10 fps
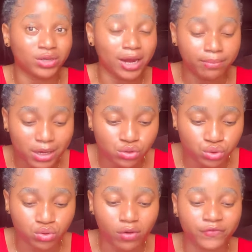you can make
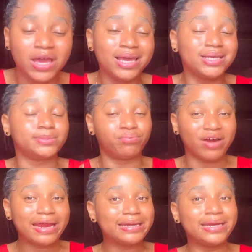use of is
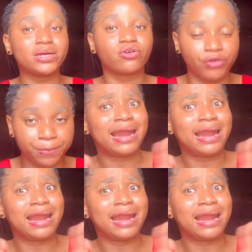brightening cream.